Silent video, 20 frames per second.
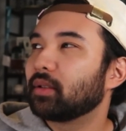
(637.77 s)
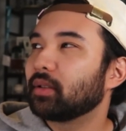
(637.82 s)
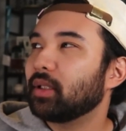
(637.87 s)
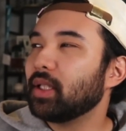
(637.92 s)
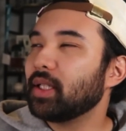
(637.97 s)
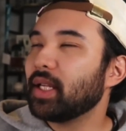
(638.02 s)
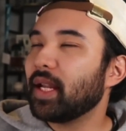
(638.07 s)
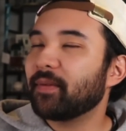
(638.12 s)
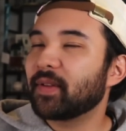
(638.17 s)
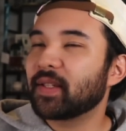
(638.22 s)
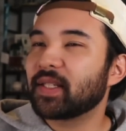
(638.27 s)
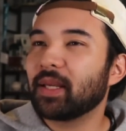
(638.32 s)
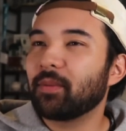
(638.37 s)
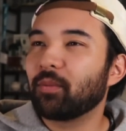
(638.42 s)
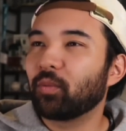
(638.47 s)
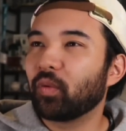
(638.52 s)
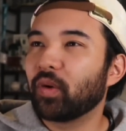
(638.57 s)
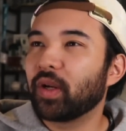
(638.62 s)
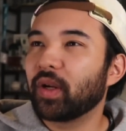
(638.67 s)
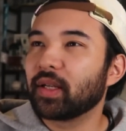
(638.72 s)
Doesn't have the
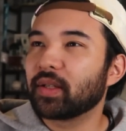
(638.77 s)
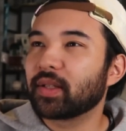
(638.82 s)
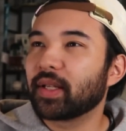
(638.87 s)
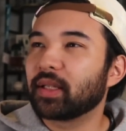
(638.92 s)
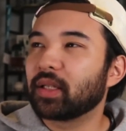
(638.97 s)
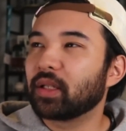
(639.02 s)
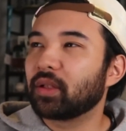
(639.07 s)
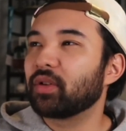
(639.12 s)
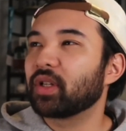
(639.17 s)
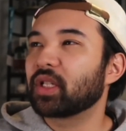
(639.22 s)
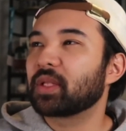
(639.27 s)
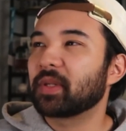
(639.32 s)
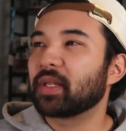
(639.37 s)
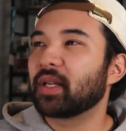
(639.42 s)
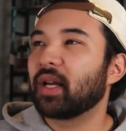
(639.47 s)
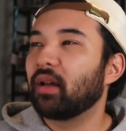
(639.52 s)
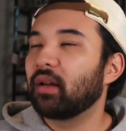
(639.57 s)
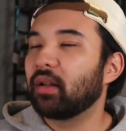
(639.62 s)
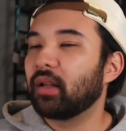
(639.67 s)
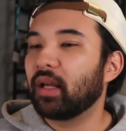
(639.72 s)
same ring as like the Christmas
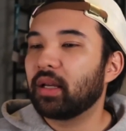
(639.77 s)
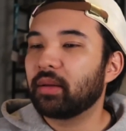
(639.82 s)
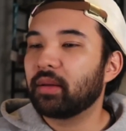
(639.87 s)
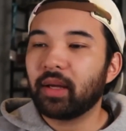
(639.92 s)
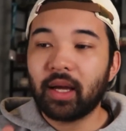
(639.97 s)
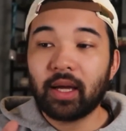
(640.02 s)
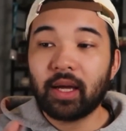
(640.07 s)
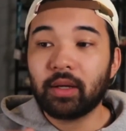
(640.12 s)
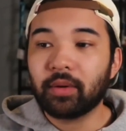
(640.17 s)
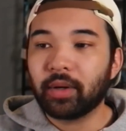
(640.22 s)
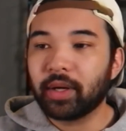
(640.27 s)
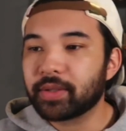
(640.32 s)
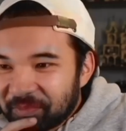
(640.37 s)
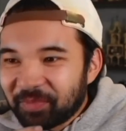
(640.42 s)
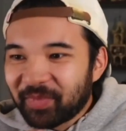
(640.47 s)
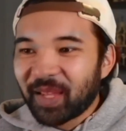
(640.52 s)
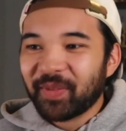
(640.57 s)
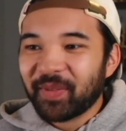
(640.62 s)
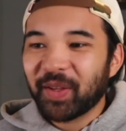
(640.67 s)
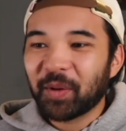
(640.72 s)
holiday. Anyways,
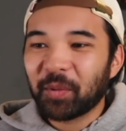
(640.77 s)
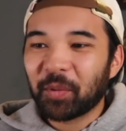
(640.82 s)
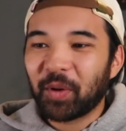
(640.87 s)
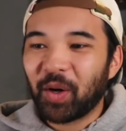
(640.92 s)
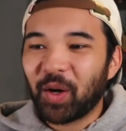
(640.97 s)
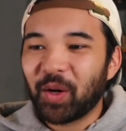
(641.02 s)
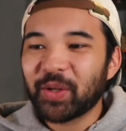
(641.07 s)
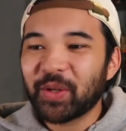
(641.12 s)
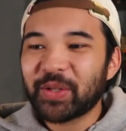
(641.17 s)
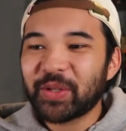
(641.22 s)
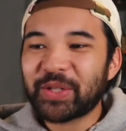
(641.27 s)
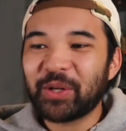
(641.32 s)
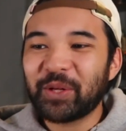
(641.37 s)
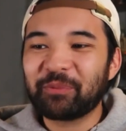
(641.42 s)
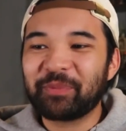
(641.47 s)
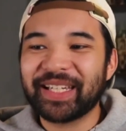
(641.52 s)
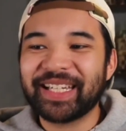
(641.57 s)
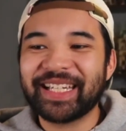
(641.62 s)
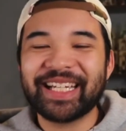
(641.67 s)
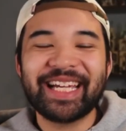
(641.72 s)
there will also
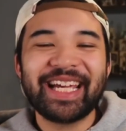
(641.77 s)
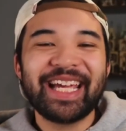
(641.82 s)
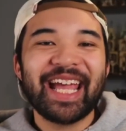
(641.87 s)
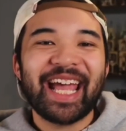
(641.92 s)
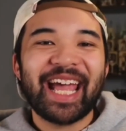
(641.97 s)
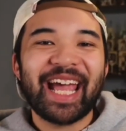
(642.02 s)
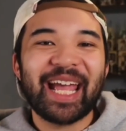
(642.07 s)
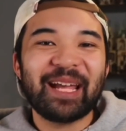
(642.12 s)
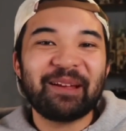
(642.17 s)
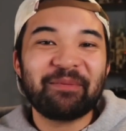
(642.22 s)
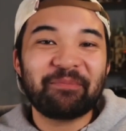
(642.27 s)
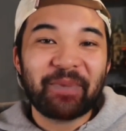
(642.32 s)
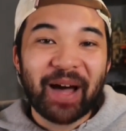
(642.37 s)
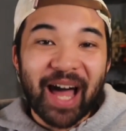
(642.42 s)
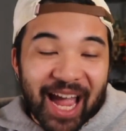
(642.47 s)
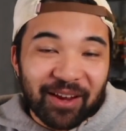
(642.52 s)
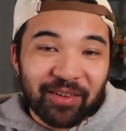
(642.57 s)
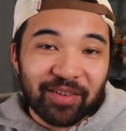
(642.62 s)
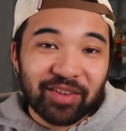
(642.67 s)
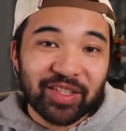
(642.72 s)
be a
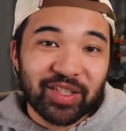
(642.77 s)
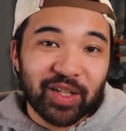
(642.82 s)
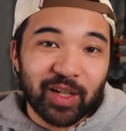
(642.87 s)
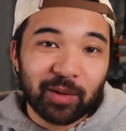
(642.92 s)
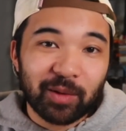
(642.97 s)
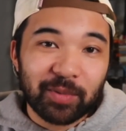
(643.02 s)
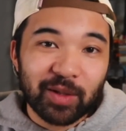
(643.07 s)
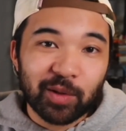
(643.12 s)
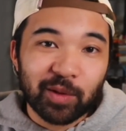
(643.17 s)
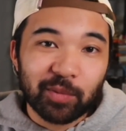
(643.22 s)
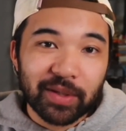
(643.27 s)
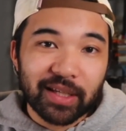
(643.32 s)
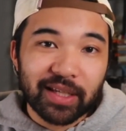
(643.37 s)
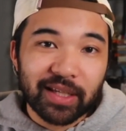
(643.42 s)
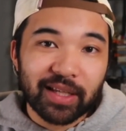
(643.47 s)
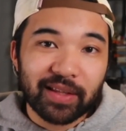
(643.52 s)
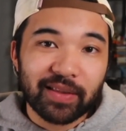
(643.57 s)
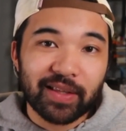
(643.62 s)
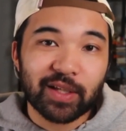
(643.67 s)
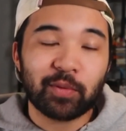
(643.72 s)
Pirate
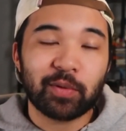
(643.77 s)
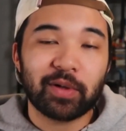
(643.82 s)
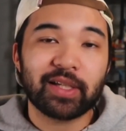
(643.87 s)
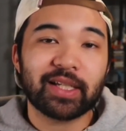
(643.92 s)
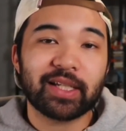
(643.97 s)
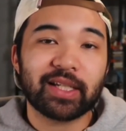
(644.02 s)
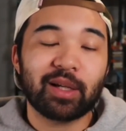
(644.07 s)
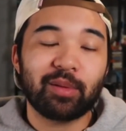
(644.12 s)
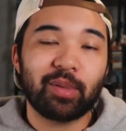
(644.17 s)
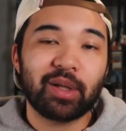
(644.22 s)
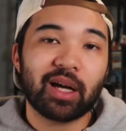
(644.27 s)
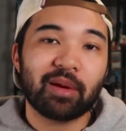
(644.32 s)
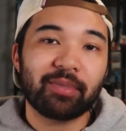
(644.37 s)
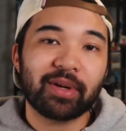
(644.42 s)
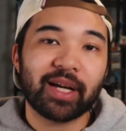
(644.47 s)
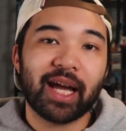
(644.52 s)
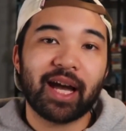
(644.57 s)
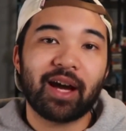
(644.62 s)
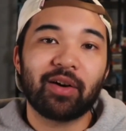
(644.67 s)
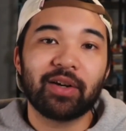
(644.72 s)
GWP. This one is going to be
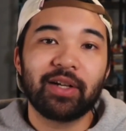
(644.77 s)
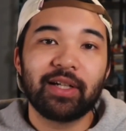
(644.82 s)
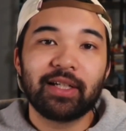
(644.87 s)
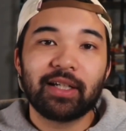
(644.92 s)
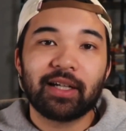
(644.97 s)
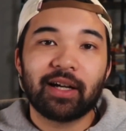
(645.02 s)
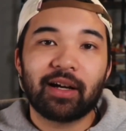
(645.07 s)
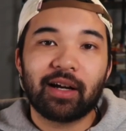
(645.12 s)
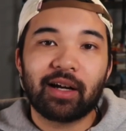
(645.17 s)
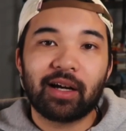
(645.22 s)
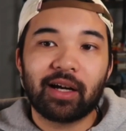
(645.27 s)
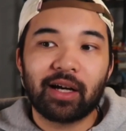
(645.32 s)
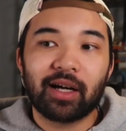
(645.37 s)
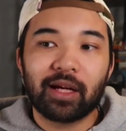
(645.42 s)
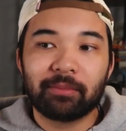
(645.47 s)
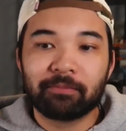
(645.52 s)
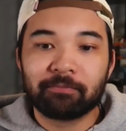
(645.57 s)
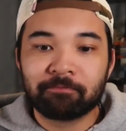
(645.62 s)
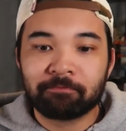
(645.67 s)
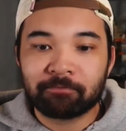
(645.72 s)
coming out
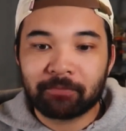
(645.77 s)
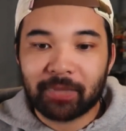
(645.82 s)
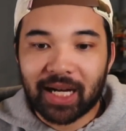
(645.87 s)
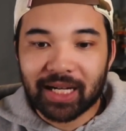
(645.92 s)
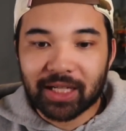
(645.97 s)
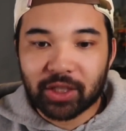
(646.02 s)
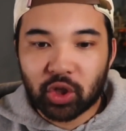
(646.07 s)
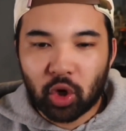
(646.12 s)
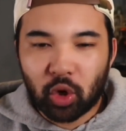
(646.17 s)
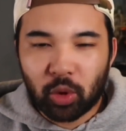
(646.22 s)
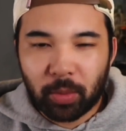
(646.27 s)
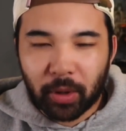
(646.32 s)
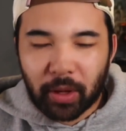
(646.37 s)
October